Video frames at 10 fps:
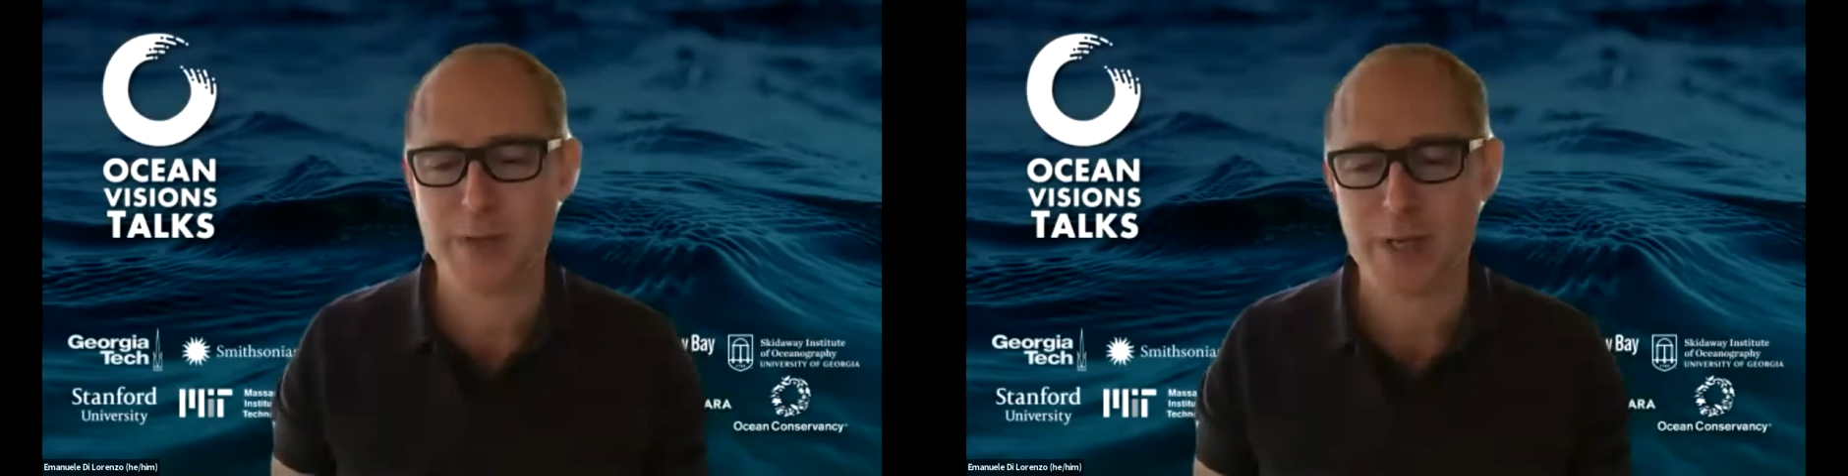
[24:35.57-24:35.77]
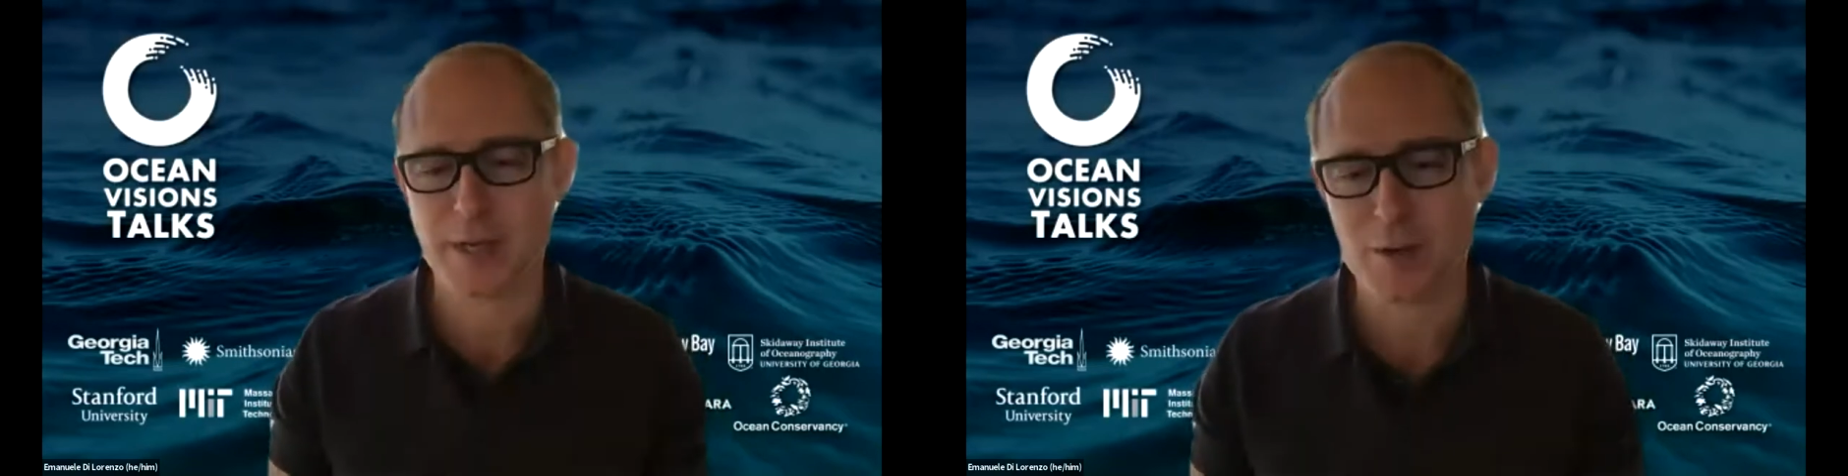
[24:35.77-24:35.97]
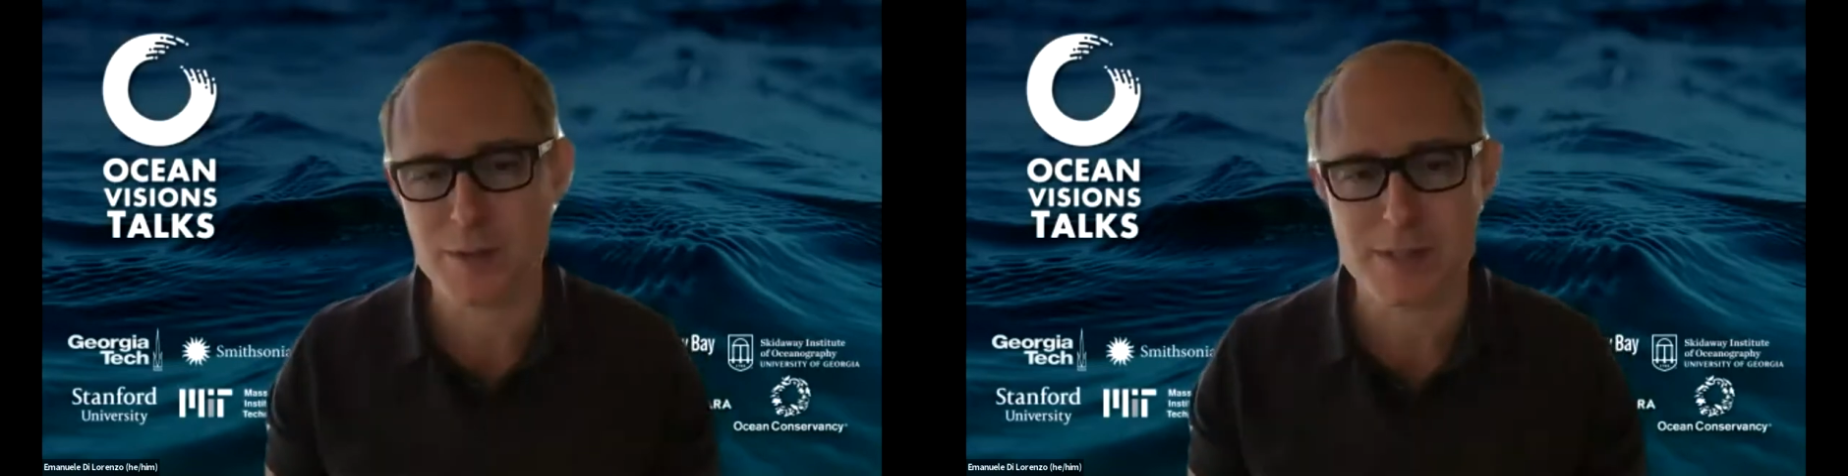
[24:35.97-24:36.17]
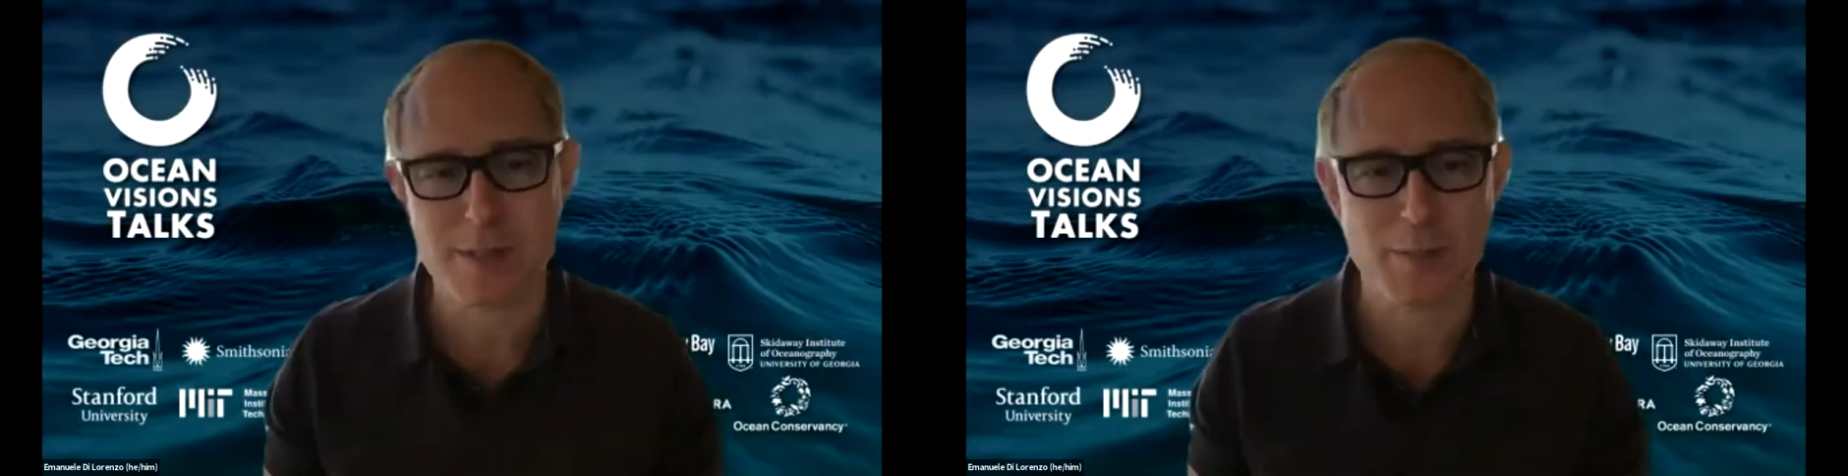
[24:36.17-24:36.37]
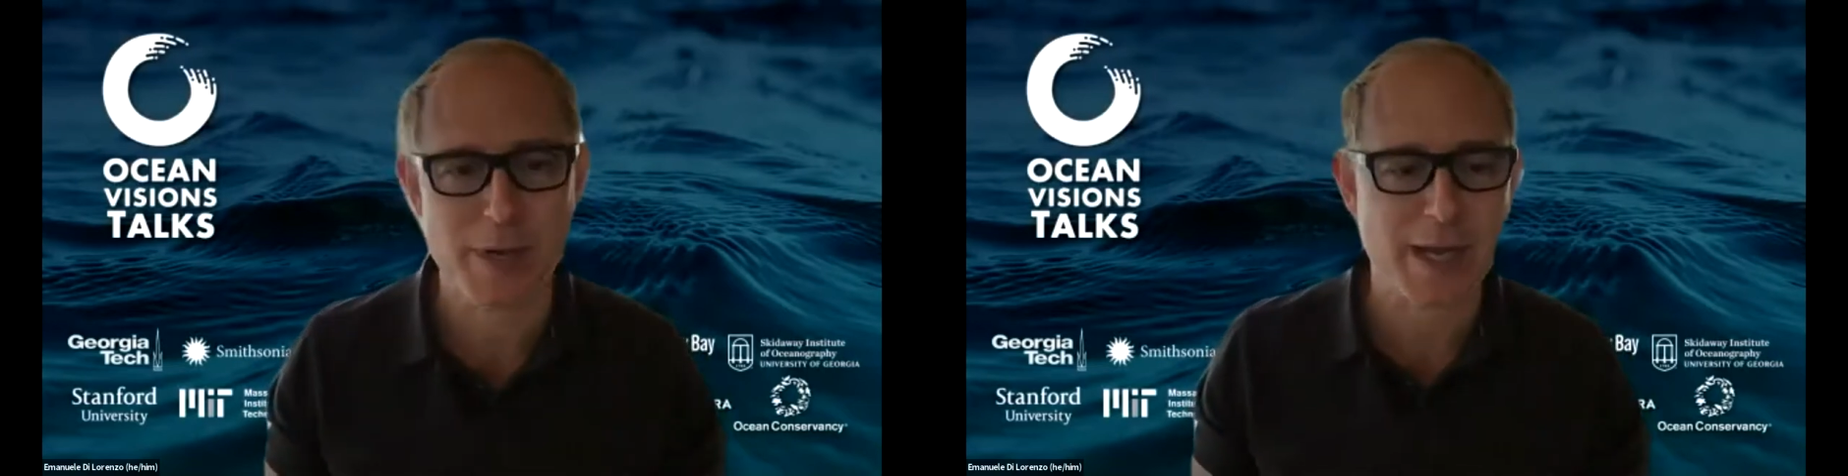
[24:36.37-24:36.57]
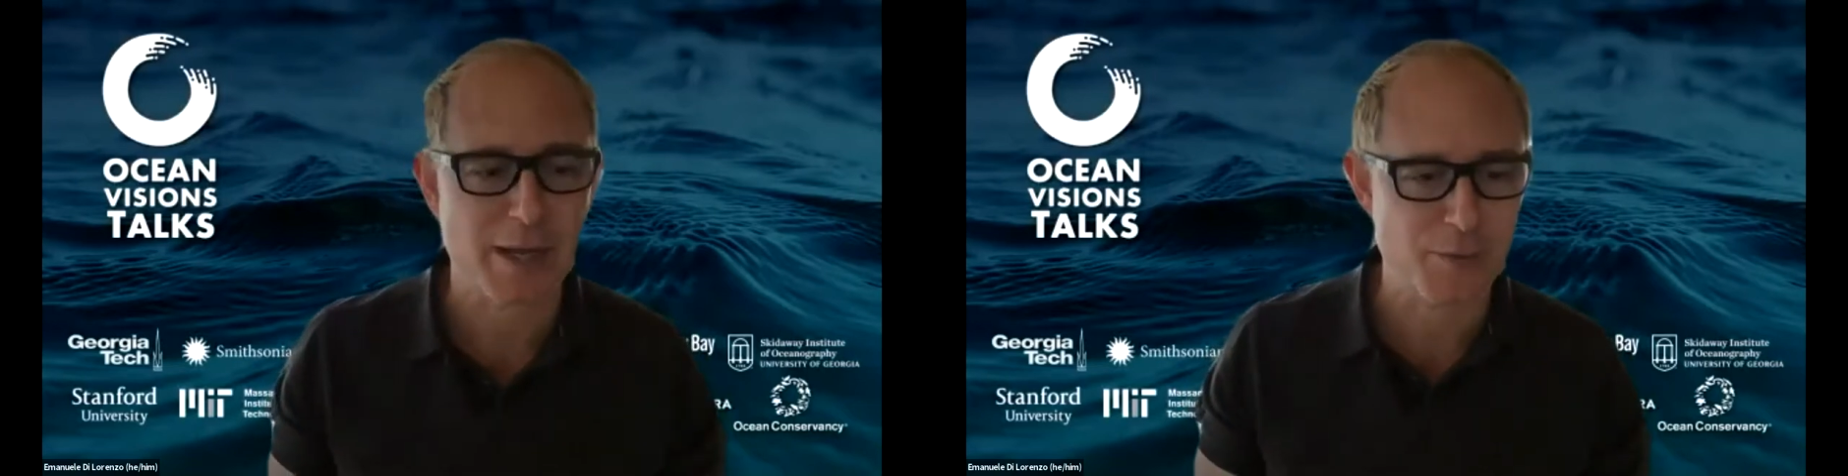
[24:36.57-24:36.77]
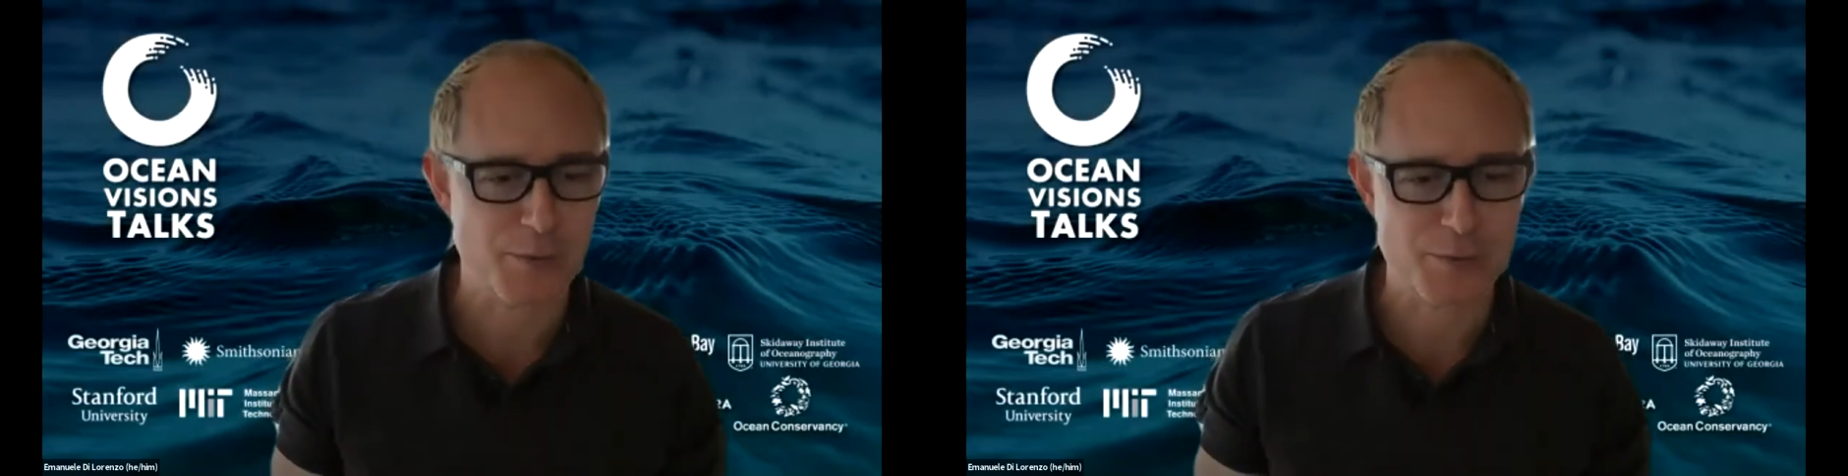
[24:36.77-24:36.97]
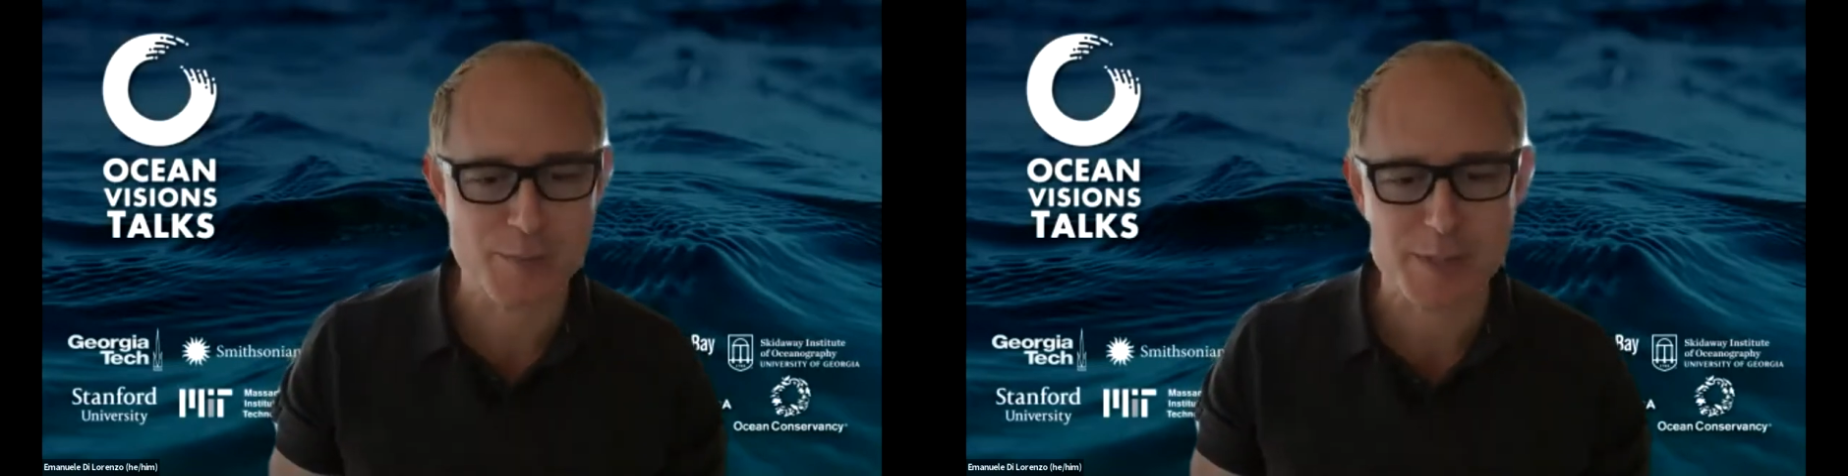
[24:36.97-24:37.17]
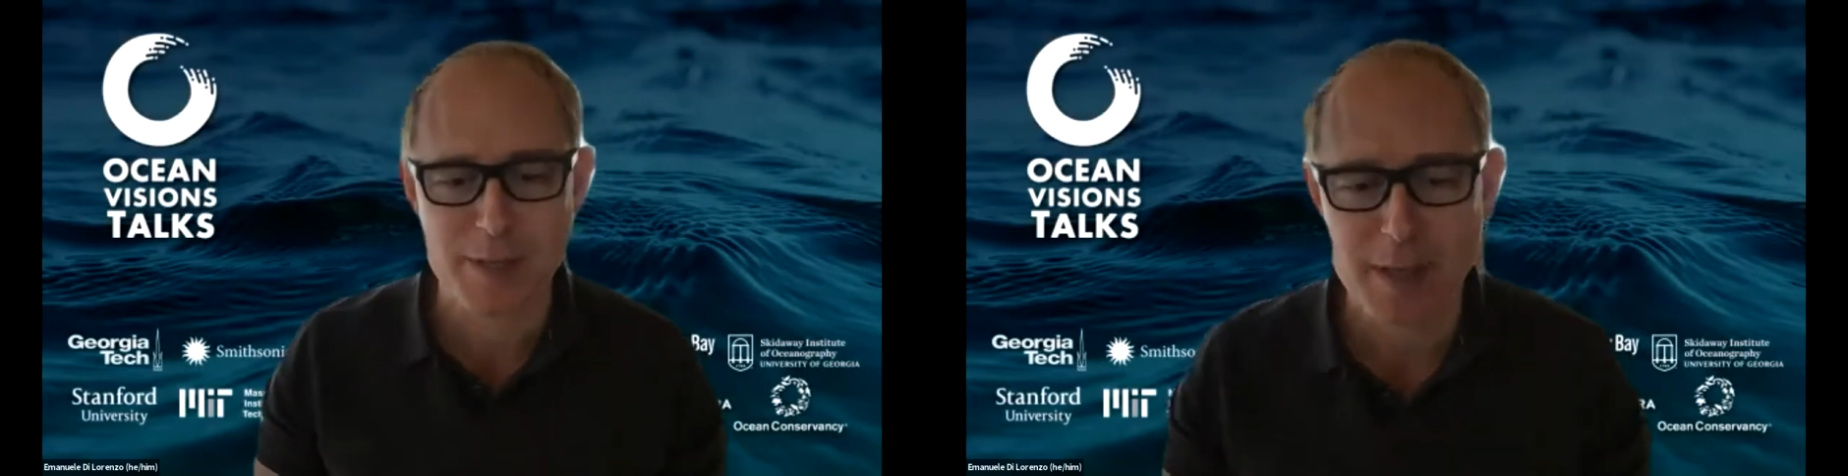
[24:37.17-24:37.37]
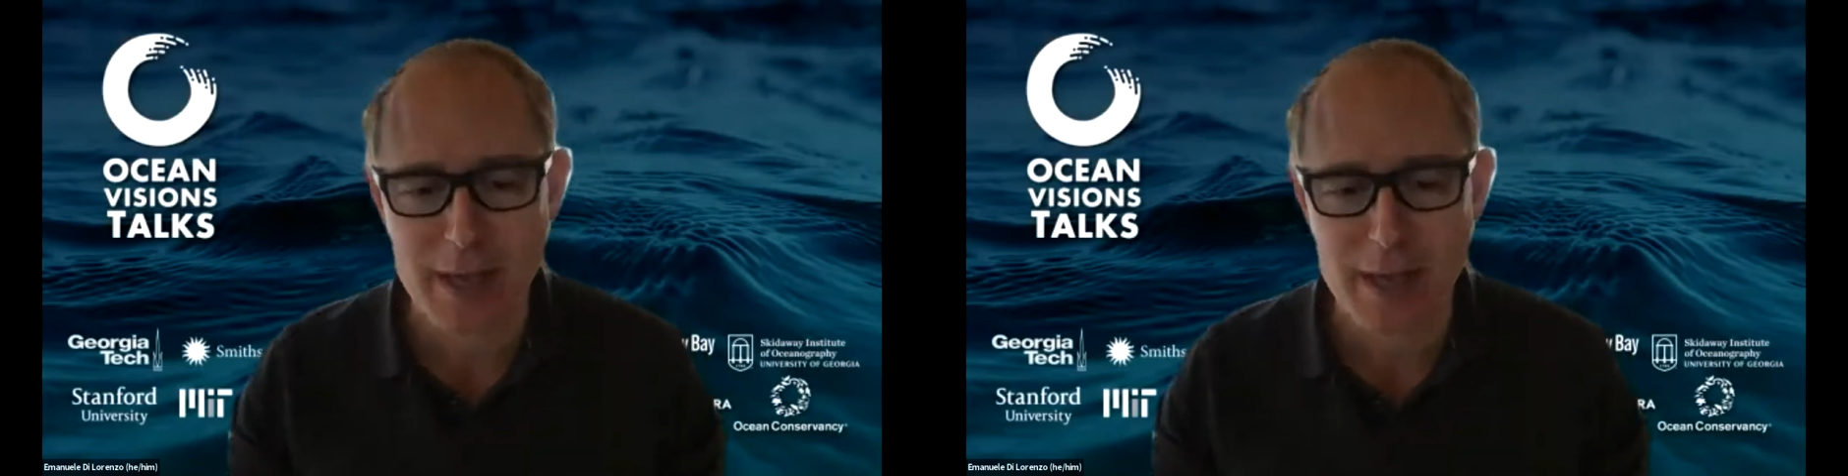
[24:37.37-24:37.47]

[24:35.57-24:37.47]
we can go in some breakout groups.